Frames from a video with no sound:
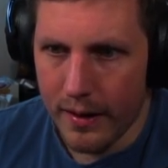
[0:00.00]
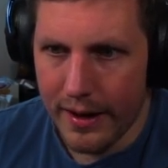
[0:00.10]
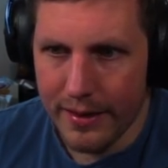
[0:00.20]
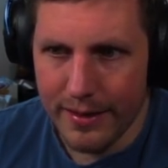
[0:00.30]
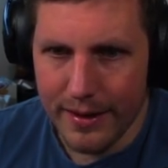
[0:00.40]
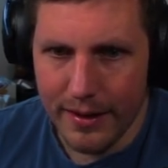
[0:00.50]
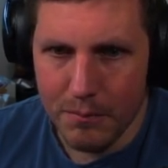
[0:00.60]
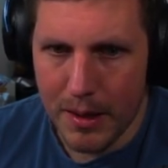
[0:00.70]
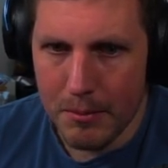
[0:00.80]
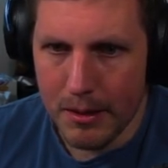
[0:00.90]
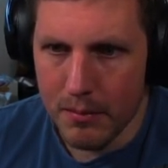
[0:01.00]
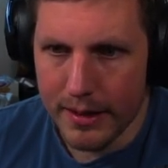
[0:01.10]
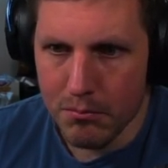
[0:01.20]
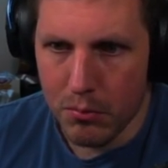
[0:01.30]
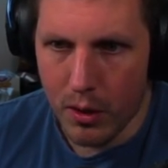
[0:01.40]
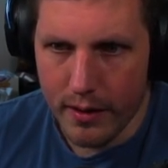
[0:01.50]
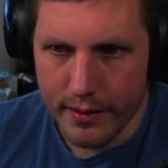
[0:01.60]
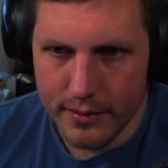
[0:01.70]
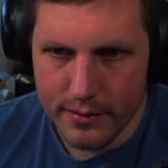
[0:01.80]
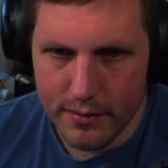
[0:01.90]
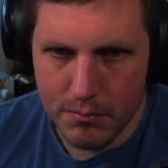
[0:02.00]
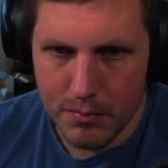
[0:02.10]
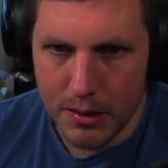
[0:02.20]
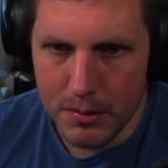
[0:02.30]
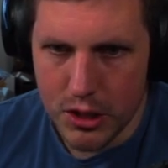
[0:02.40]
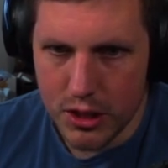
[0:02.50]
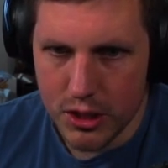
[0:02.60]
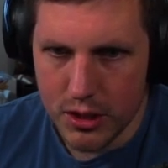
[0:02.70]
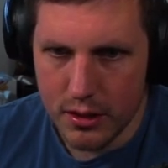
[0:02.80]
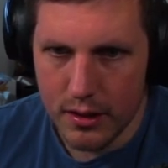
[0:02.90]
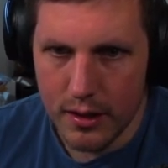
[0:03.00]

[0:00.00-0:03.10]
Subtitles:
and then maybe like bronze Mini Magician